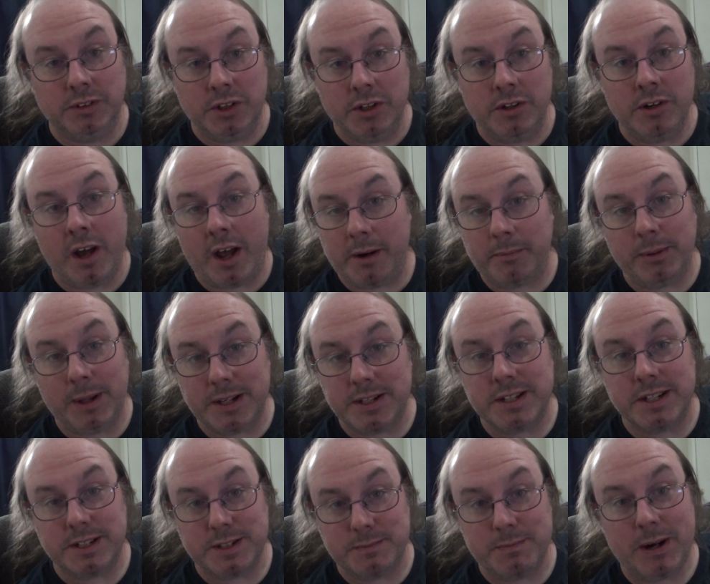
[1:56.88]
not a
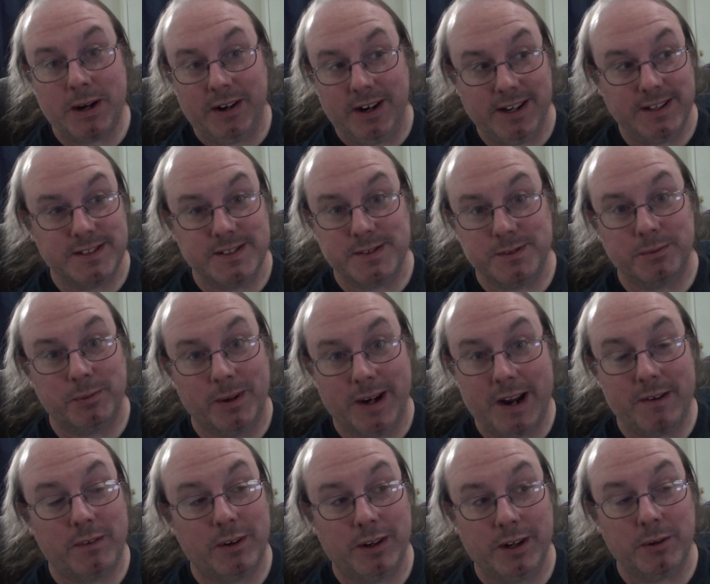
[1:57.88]
pleasant experience,
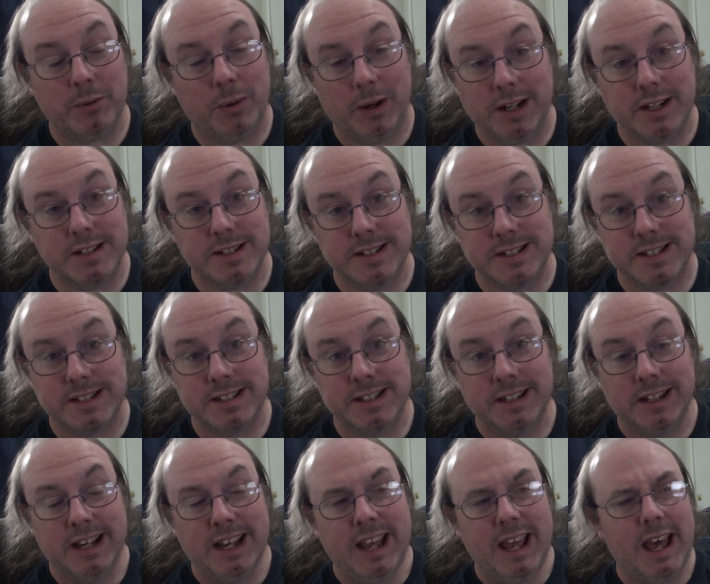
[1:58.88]
whatever it was.
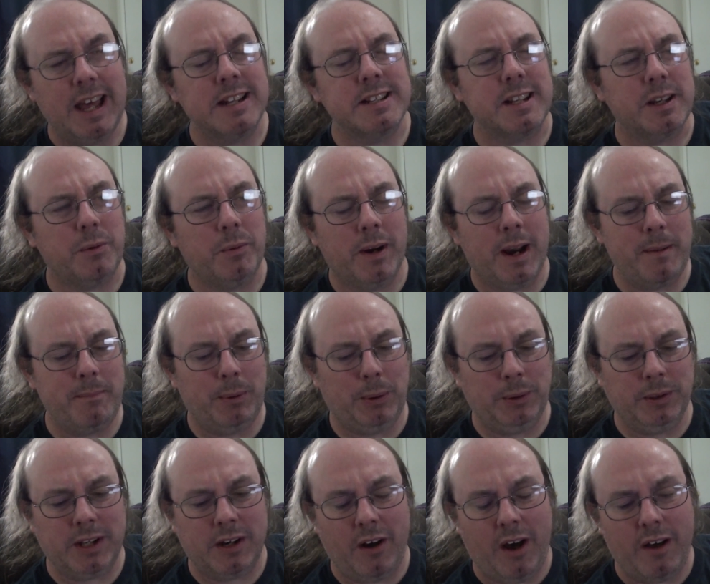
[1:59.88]
And it's like when I
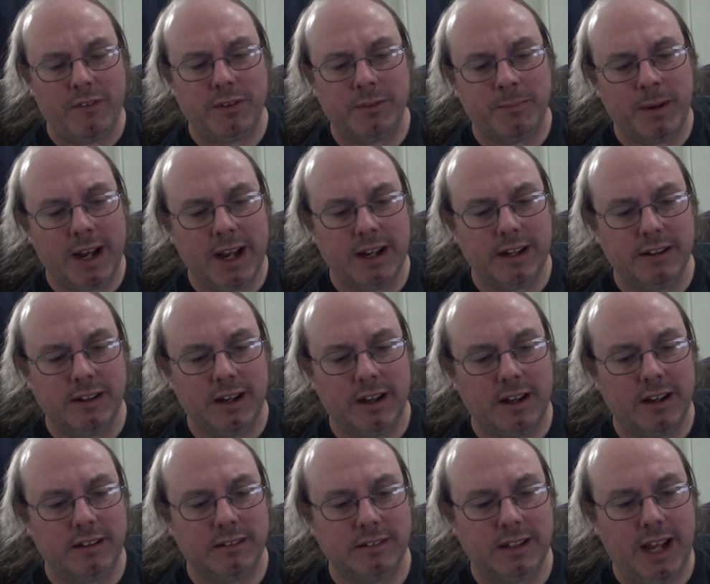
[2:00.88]
pulled it off of my
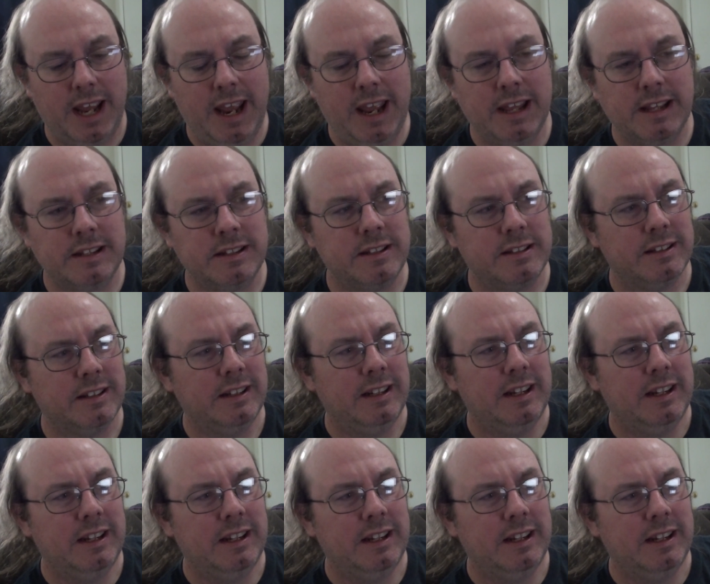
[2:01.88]
uh, hand,